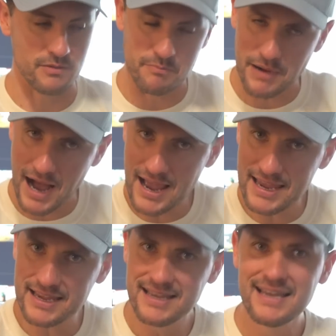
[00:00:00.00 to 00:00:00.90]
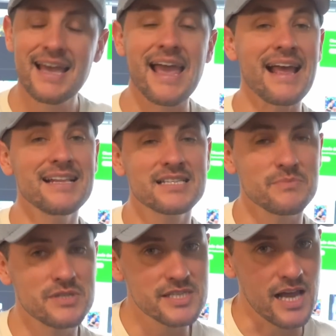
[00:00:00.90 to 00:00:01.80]
some buying and
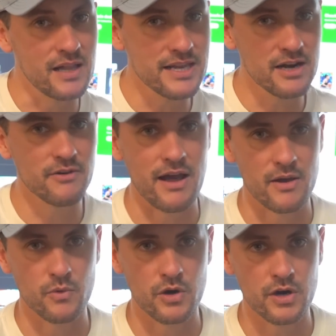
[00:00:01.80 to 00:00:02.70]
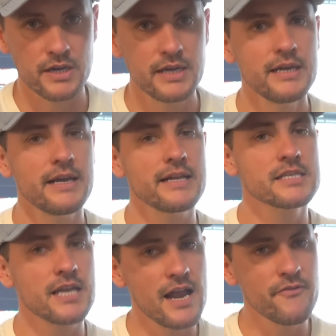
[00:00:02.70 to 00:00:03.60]
some selling groundwork,
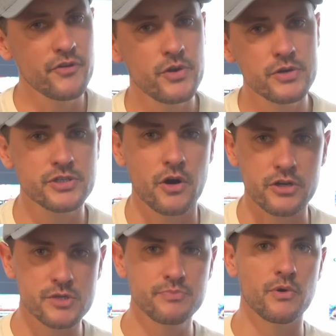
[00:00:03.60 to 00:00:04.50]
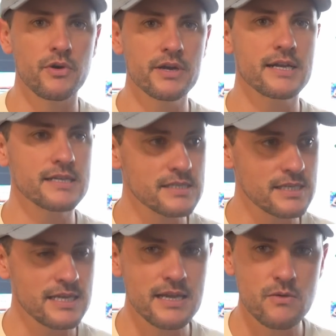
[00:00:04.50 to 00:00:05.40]
it's time for you to start exploring and
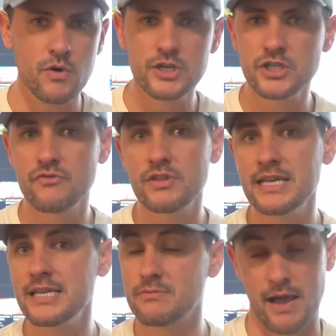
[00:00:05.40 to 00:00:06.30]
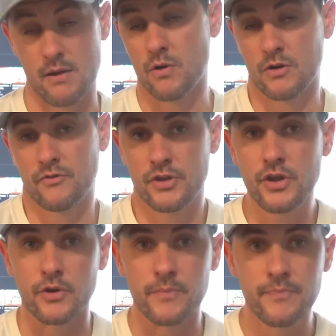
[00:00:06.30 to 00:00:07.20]
seeing which of these might work for
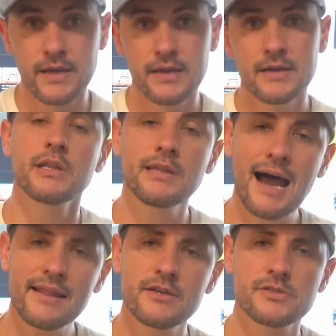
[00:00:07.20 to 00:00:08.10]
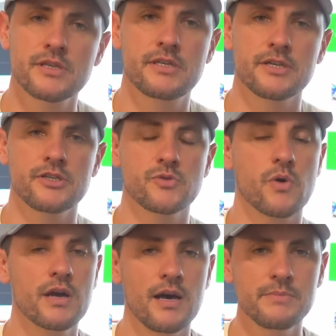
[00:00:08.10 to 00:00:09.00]
you. But a lot of those decisions
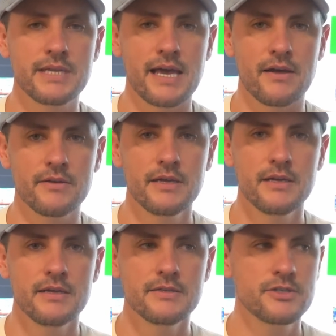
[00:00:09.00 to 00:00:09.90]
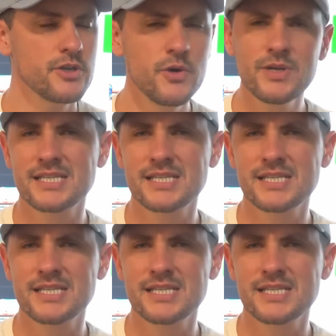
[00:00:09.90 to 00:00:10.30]
will come down to you